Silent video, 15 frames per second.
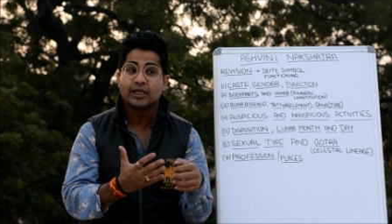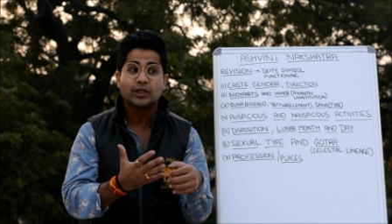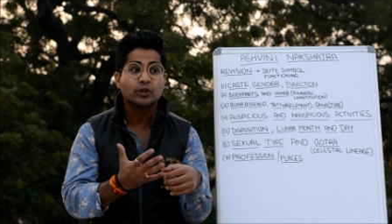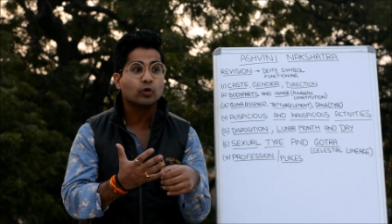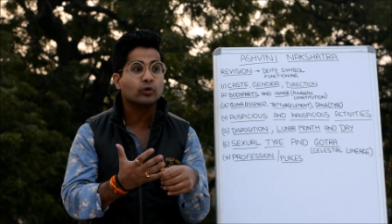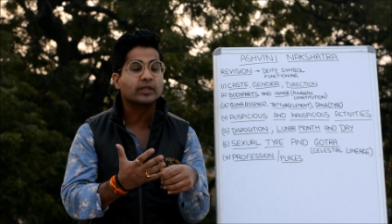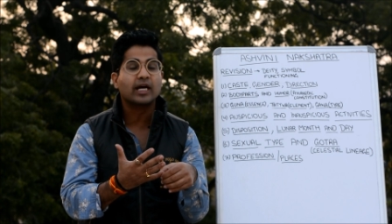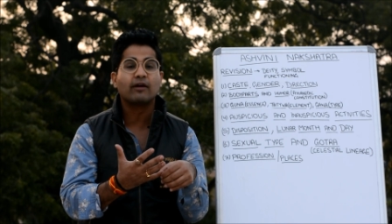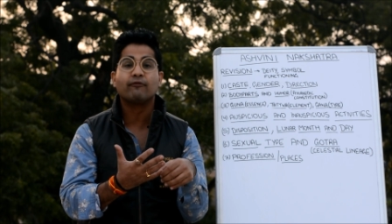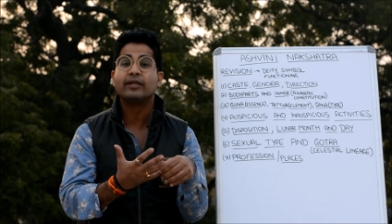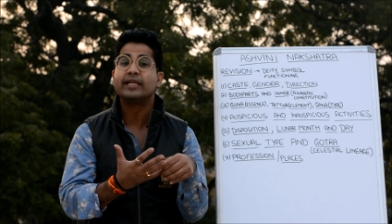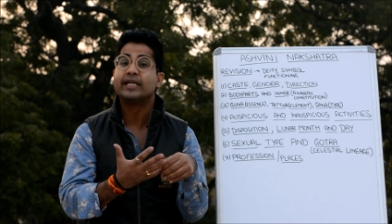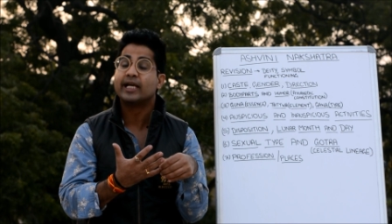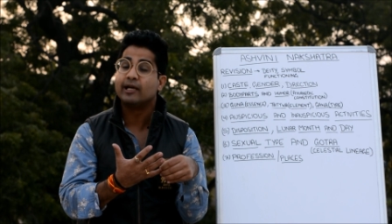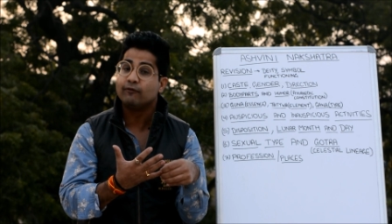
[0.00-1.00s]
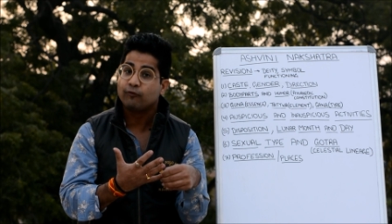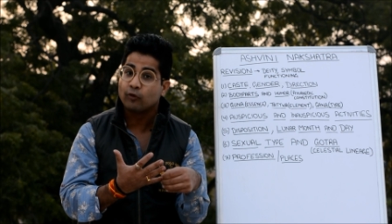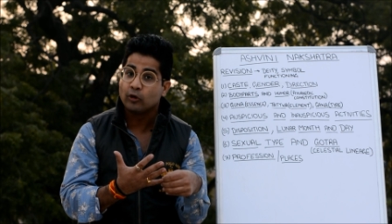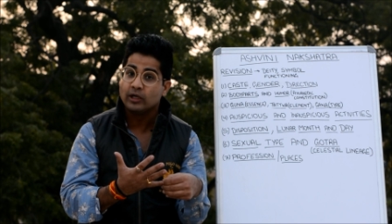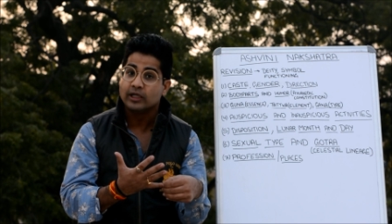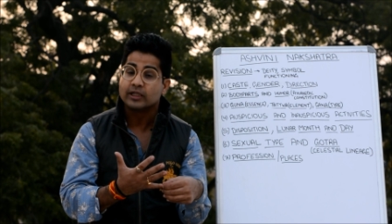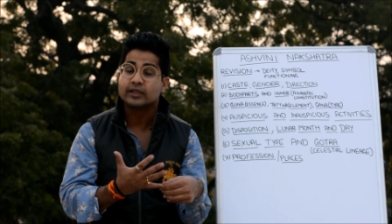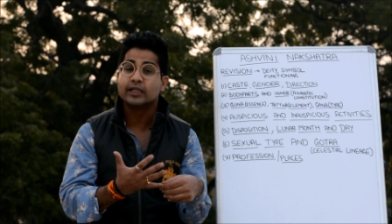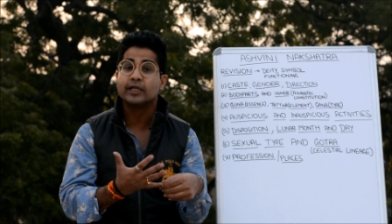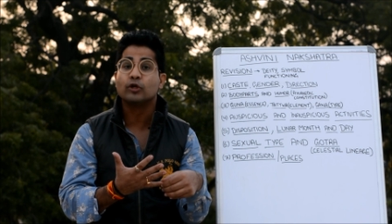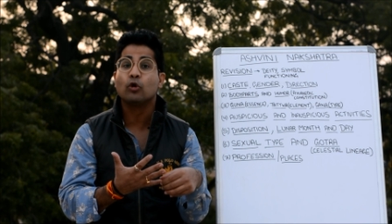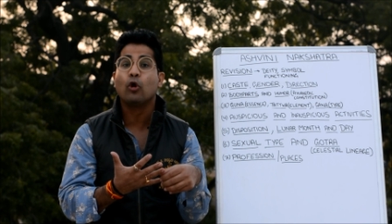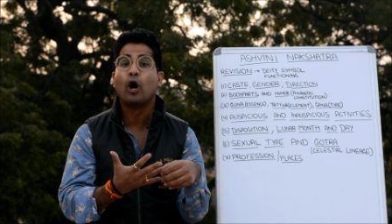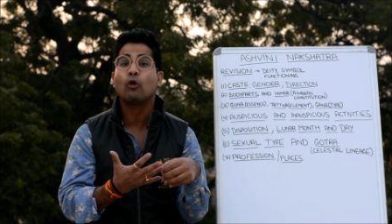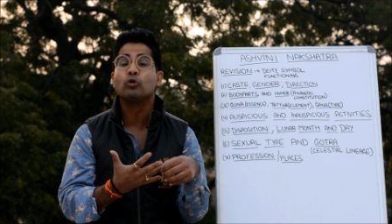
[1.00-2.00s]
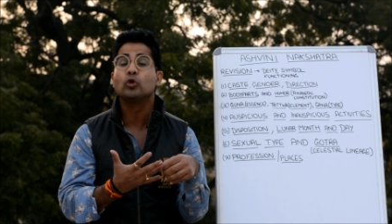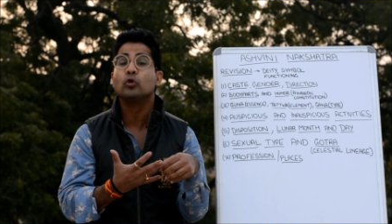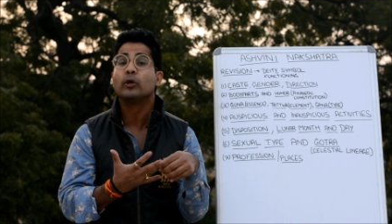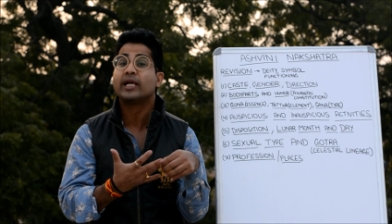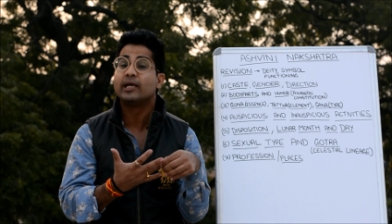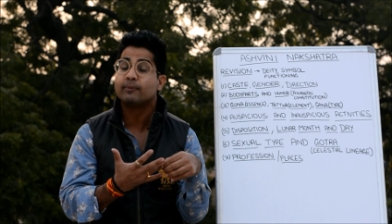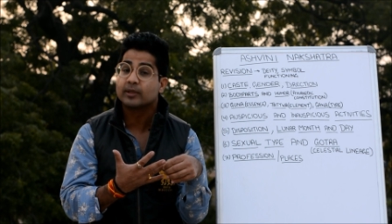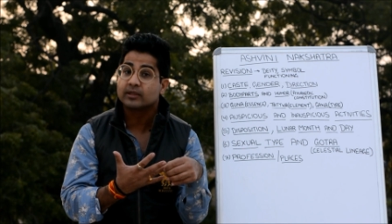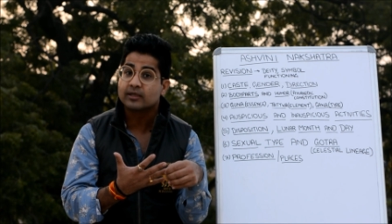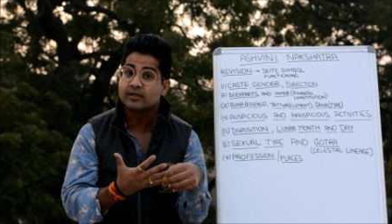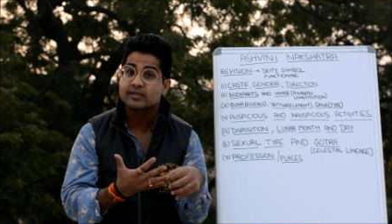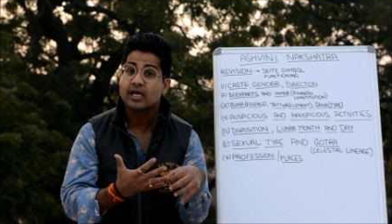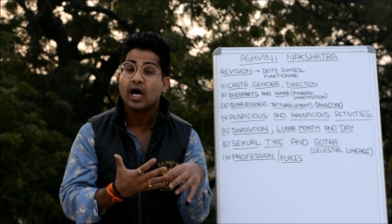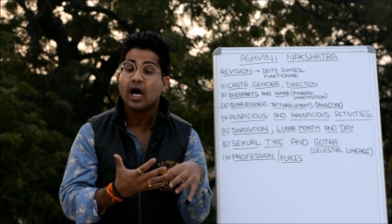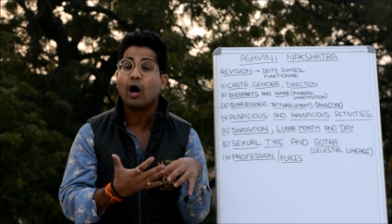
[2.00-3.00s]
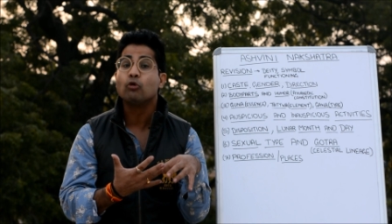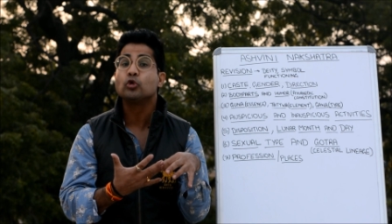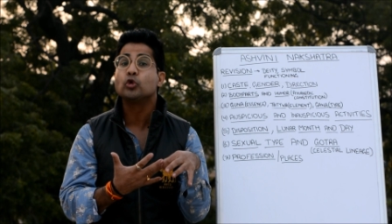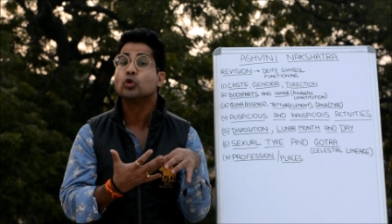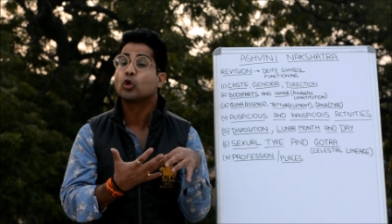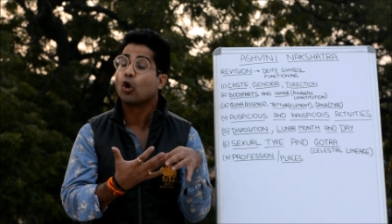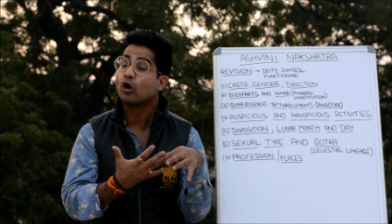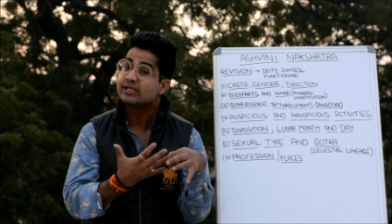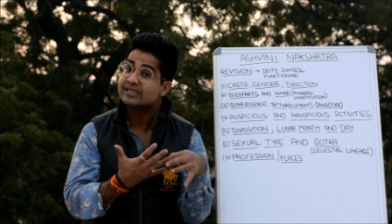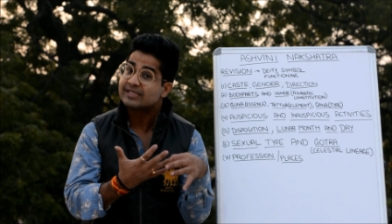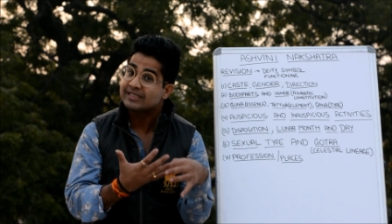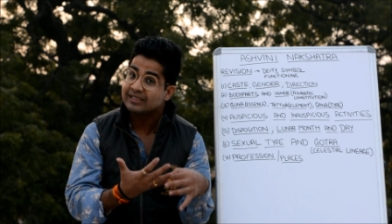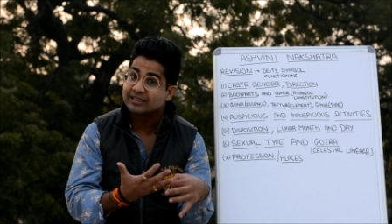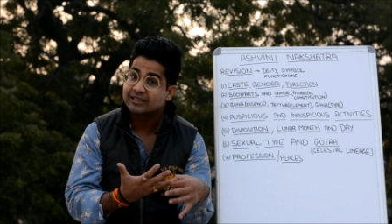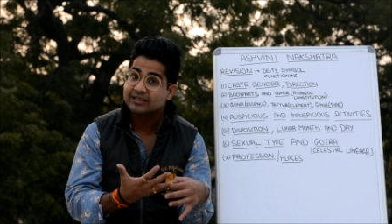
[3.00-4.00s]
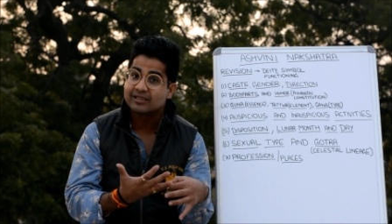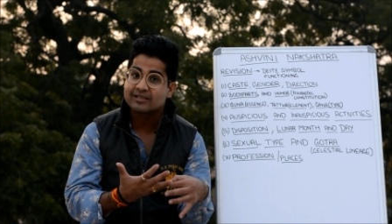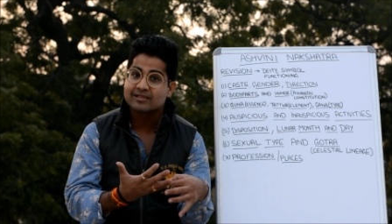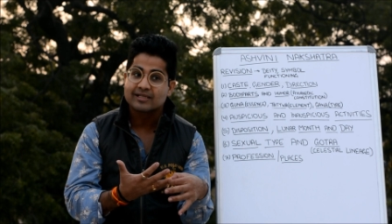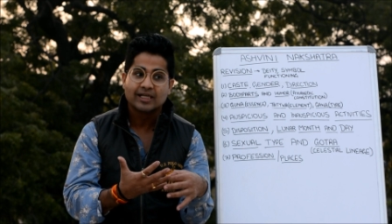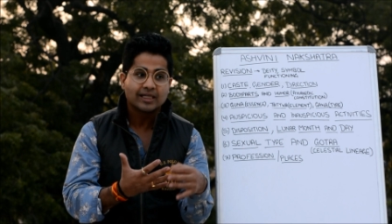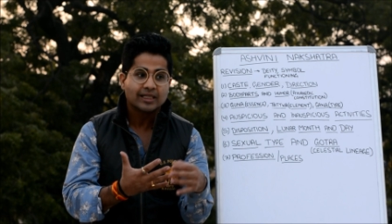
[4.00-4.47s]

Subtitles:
You know, they are very helpful. They know how to help others, how to counsel others.